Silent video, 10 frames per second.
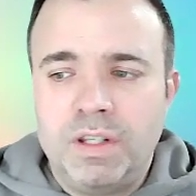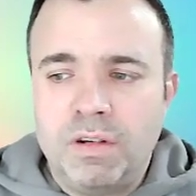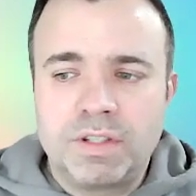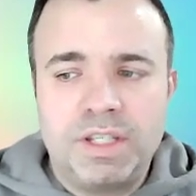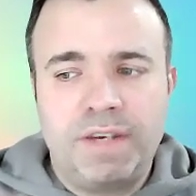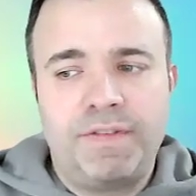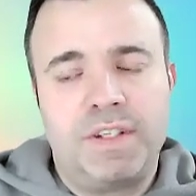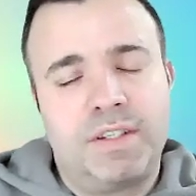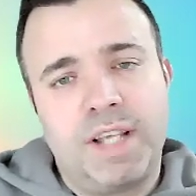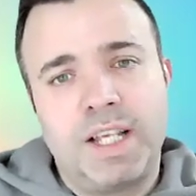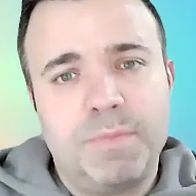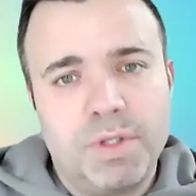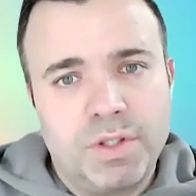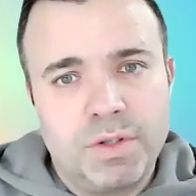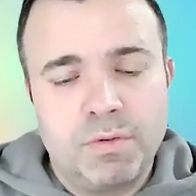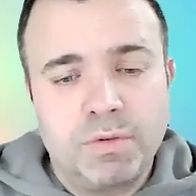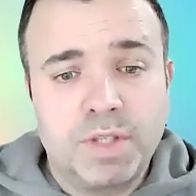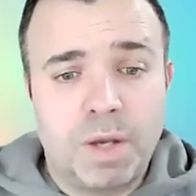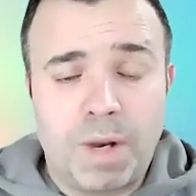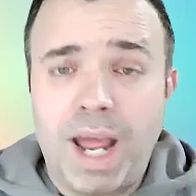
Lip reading: lots of different assessment tools that will